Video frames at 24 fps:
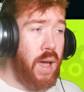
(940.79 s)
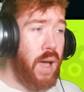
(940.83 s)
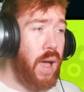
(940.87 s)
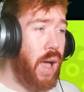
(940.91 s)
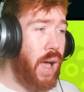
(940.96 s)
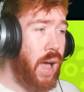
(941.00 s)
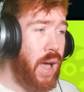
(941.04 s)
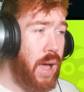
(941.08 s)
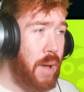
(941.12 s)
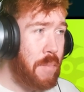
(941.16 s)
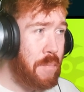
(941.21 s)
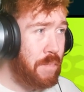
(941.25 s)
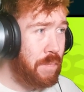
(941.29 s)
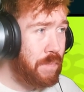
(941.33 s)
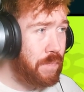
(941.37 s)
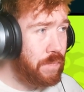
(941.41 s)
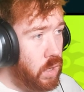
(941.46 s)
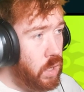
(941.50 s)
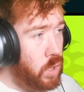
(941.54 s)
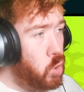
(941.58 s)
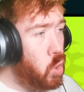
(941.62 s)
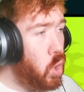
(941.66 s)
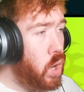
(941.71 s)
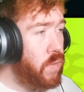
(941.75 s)

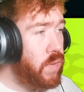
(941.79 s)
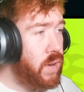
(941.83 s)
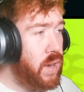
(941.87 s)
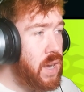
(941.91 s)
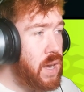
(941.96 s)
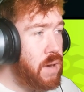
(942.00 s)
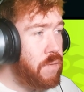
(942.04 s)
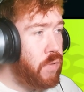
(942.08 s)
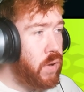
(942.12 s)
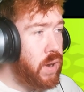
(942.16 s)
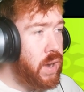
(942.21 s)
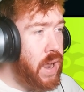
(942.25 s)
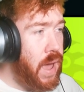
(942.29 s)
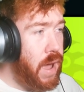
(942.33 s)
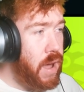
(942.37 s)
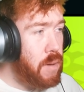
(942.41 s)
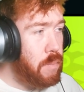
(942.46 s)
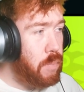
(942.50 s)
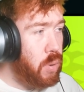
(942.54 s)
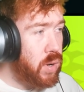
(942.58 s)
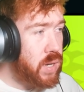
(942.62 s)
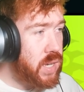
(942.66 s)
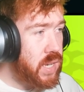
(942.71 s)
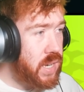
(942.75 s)
You don't even need him for now
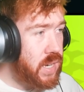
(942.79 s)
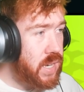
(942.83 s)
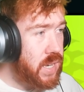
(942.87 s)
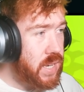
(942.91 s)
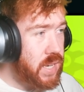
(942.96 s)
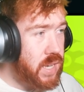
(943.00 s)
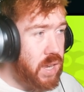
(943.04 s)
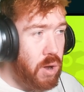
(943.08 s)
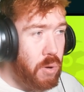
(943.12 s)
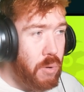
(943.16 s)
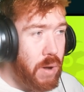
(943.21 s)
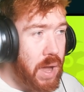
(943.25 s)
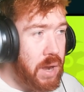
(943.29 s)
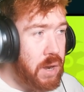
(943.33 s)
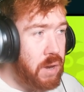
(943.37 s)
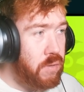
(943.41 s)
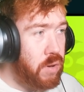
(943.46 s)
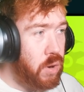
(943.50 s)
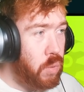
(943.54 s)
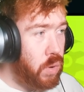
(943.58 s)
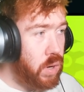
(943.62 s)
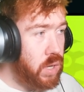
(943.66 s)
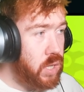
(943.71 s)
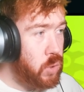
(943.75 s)
bosses, so I don't even
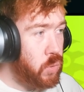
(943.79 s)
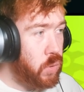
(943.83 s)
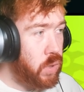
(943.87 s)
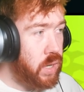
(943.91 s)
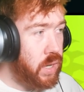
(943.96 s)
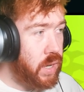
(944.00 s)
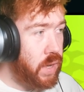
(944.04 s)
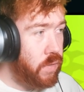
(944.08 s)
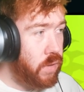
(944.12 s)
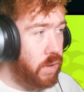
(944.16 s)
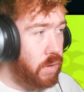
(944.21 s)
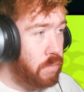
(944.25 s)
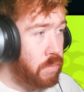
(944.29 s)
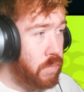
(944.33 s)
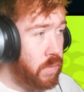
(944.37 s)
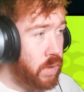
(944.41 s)
know what you want to give him.